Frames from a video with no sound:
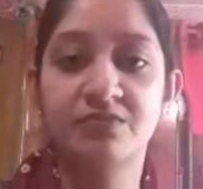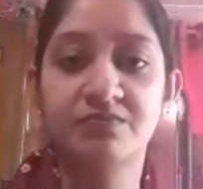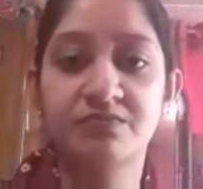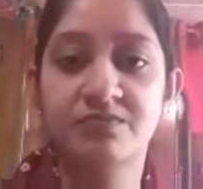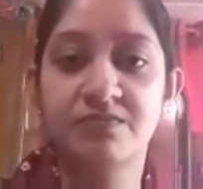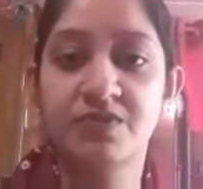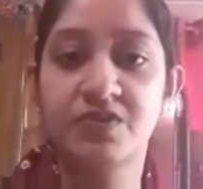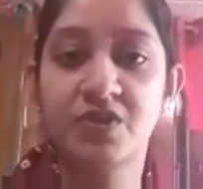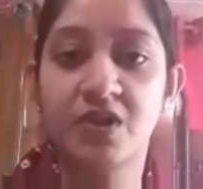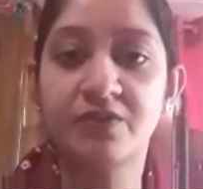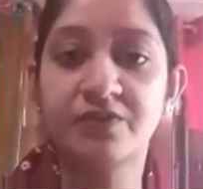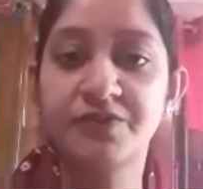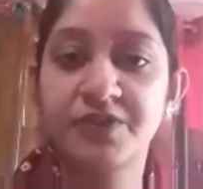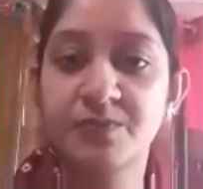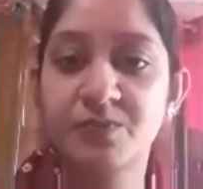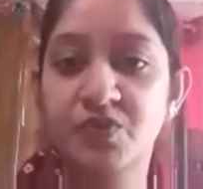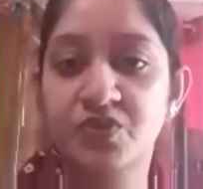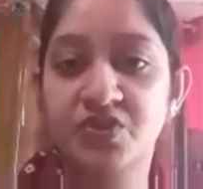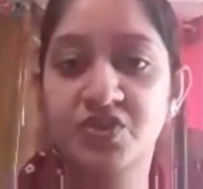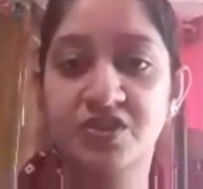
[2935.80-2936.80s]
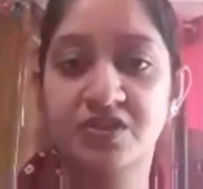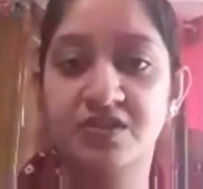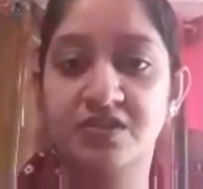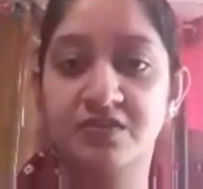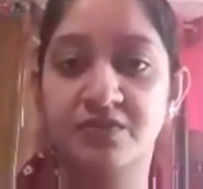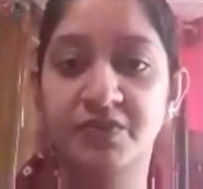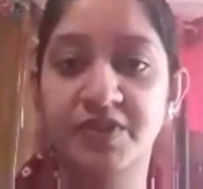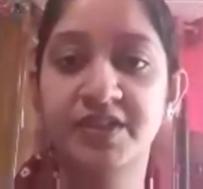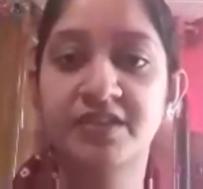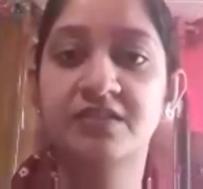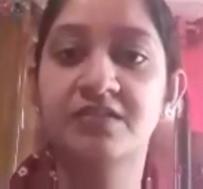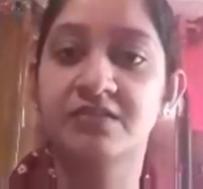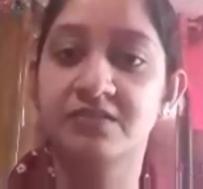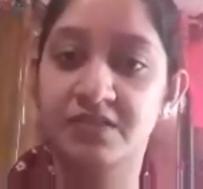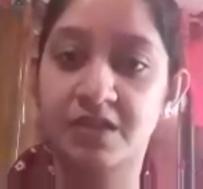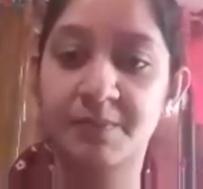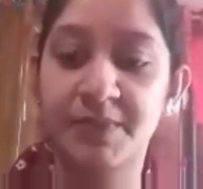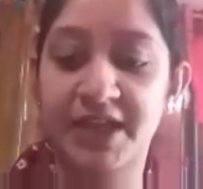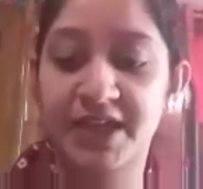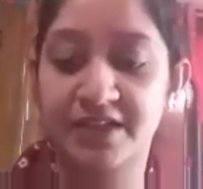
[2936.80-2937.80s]
soft emotion with
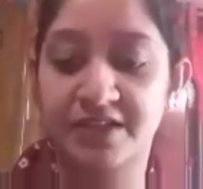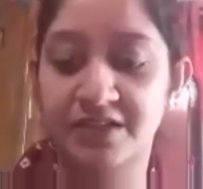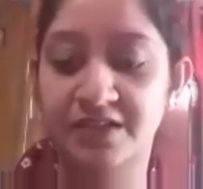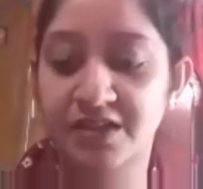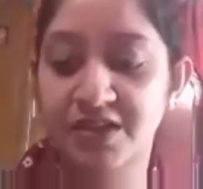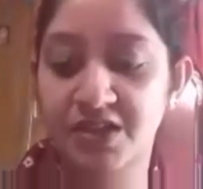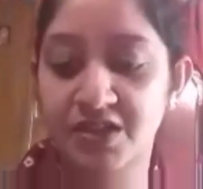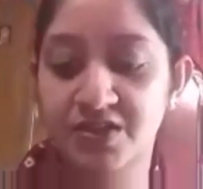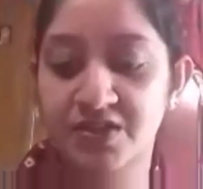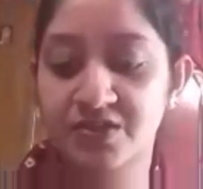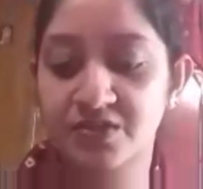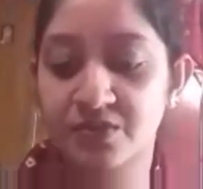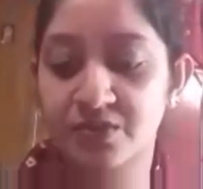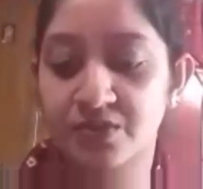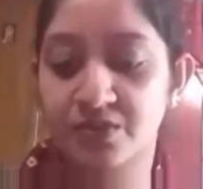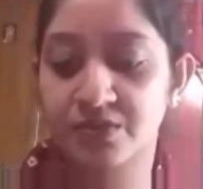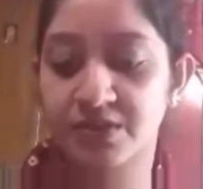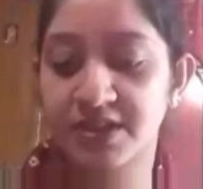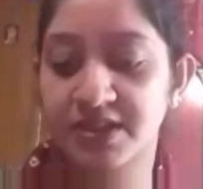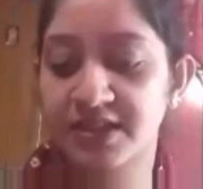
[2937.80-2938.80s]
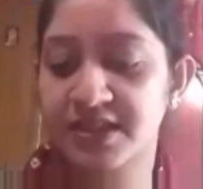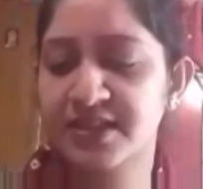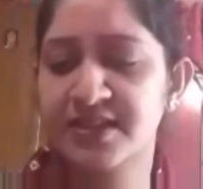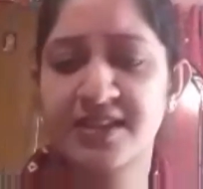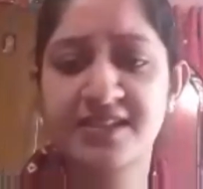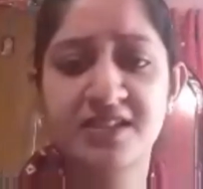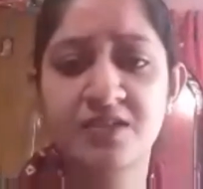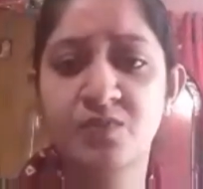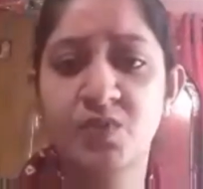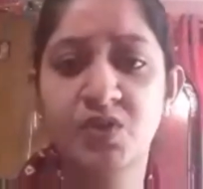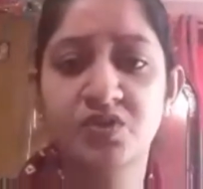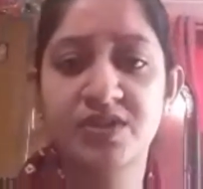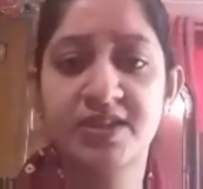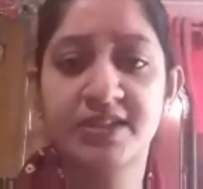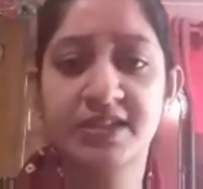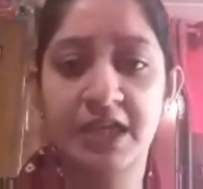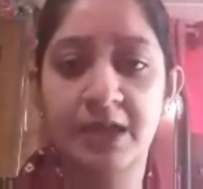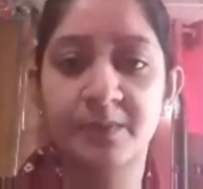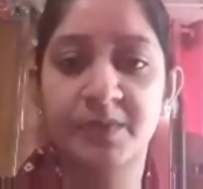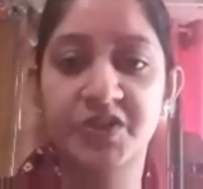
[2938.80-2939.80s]
the man. So he doesn't want to
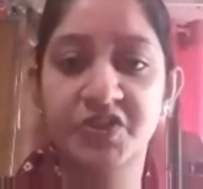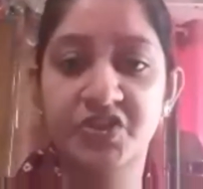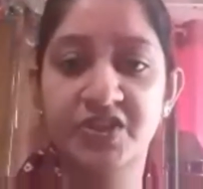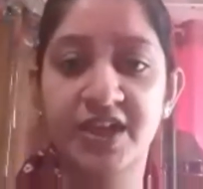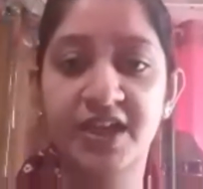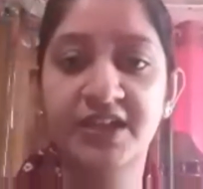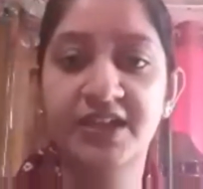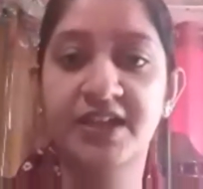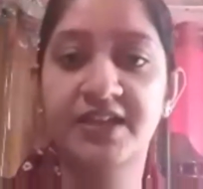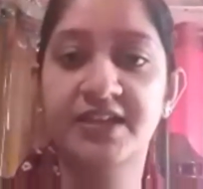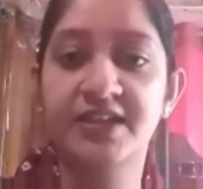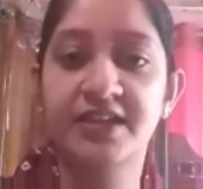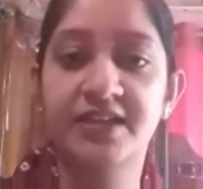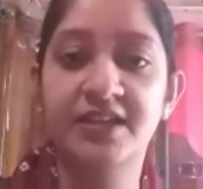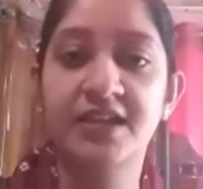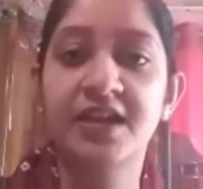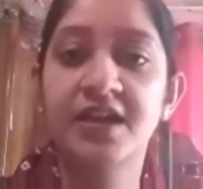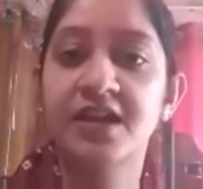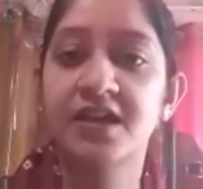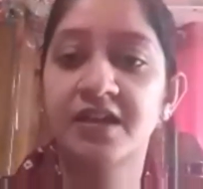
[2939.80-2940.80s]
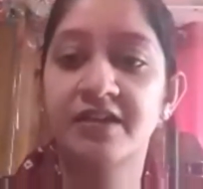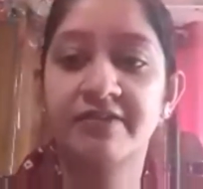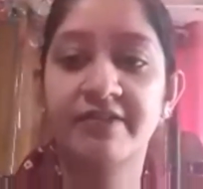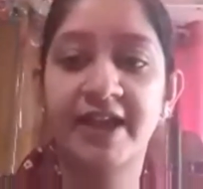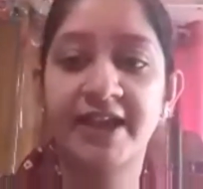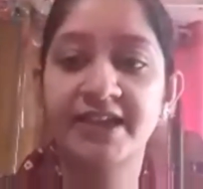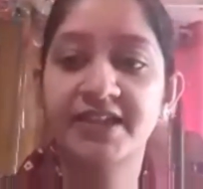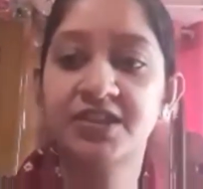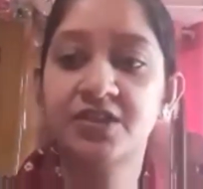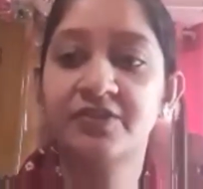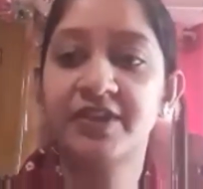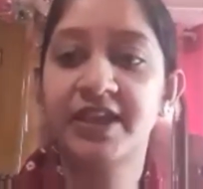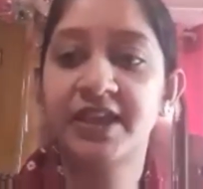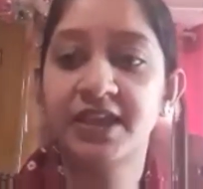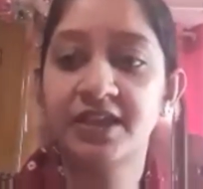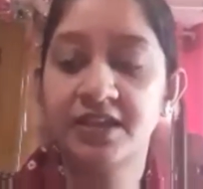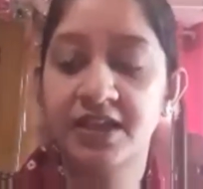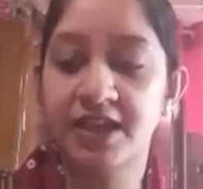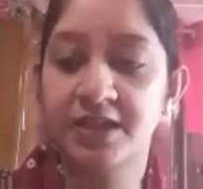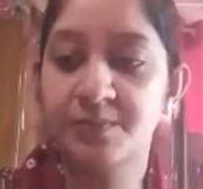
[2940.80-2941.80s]
establish that, and he right
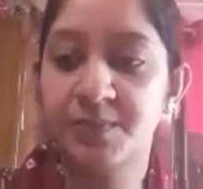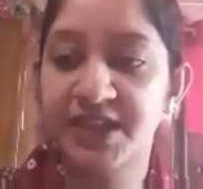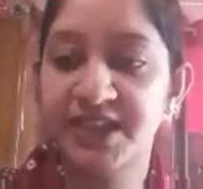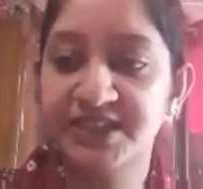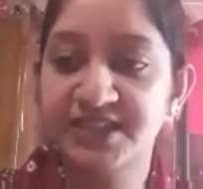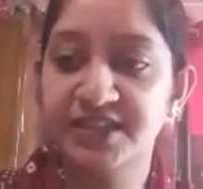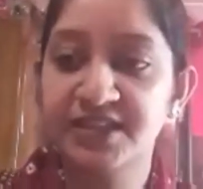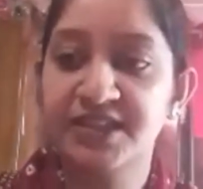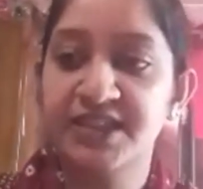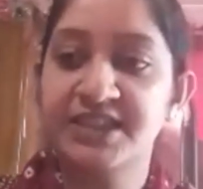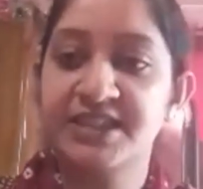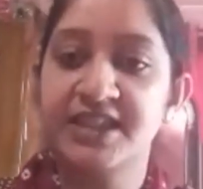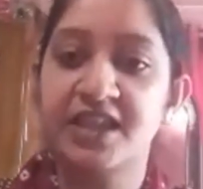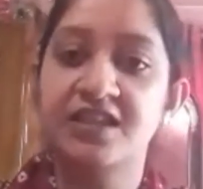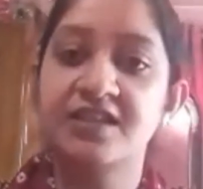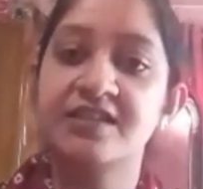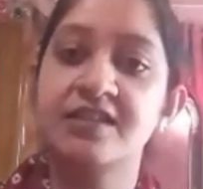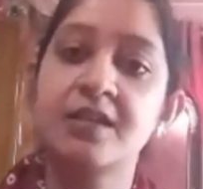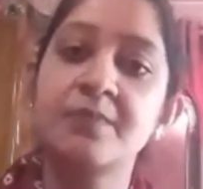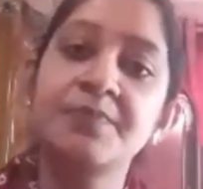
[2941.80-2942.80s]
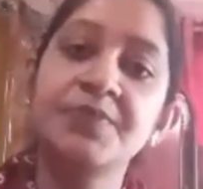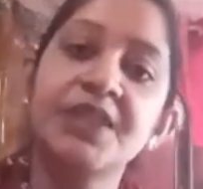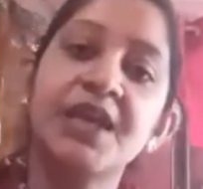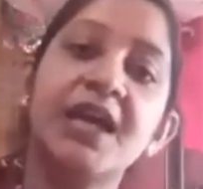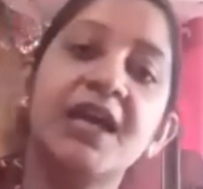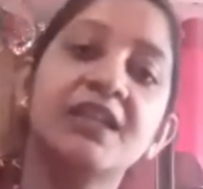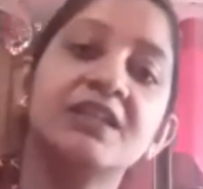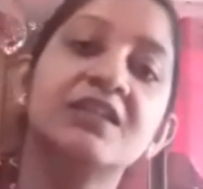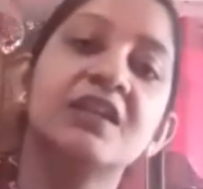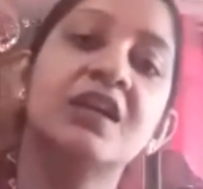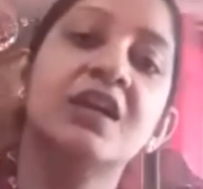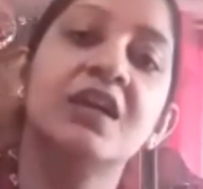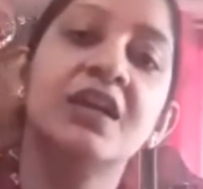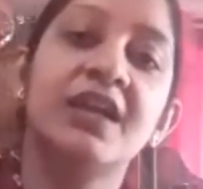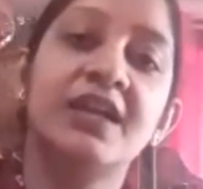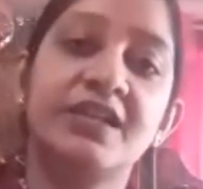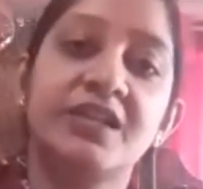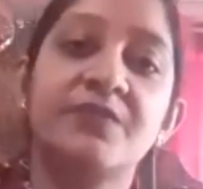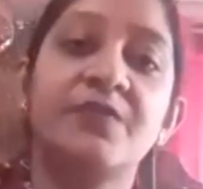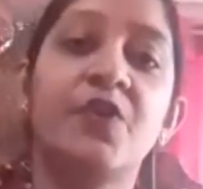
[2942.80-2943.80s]
away and blatantly tells him that
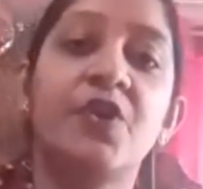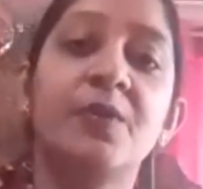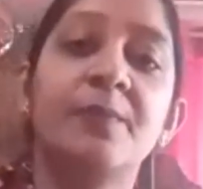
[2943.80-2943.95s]
it's for